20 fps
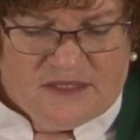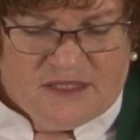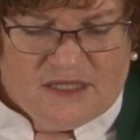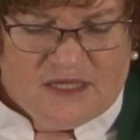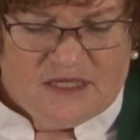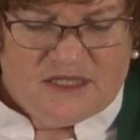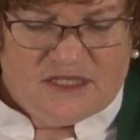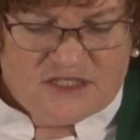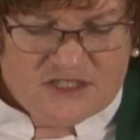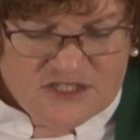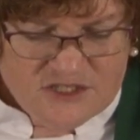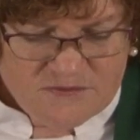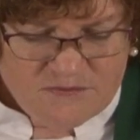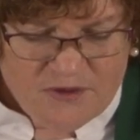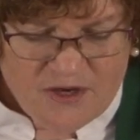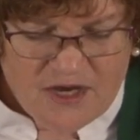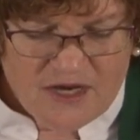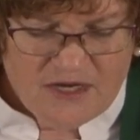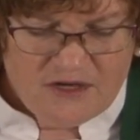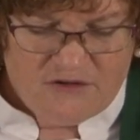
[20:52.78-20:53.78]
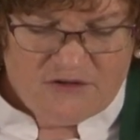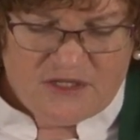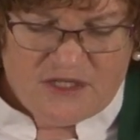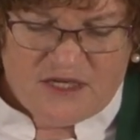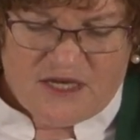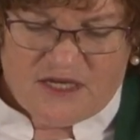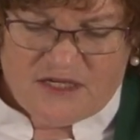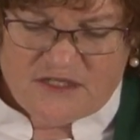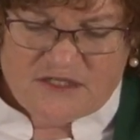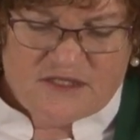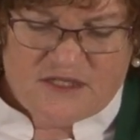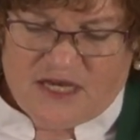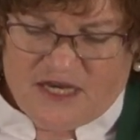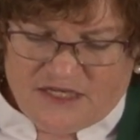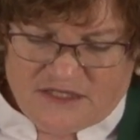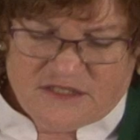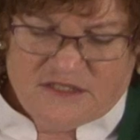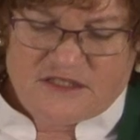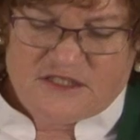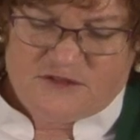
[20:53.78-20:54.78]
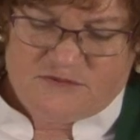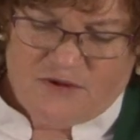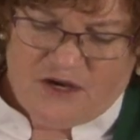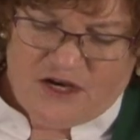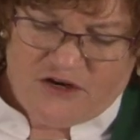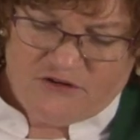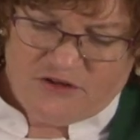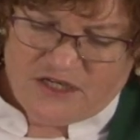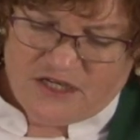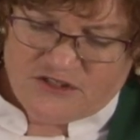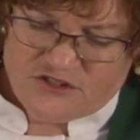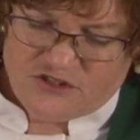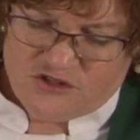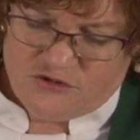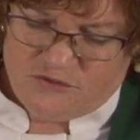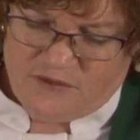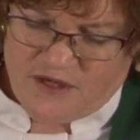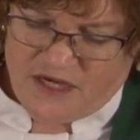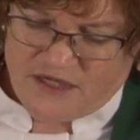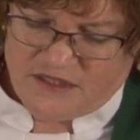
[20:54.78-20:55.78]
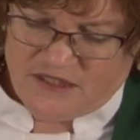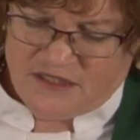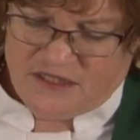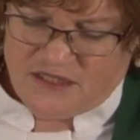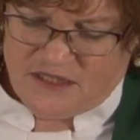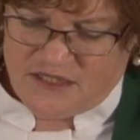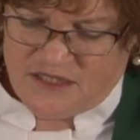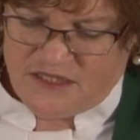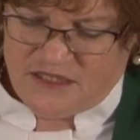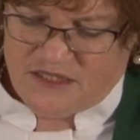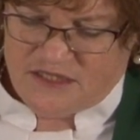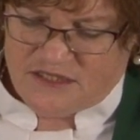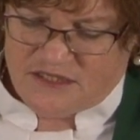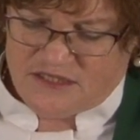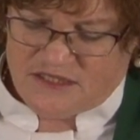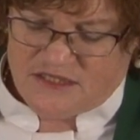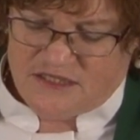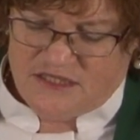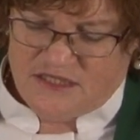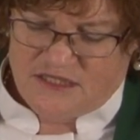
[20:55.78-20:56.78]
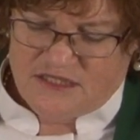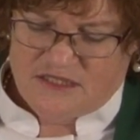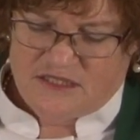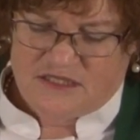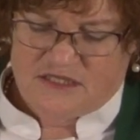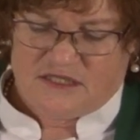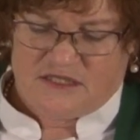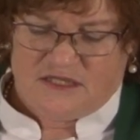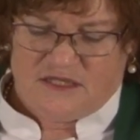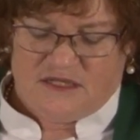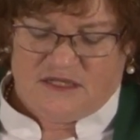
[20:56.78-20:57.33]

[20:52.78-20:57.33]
As inspiring as humanity is, this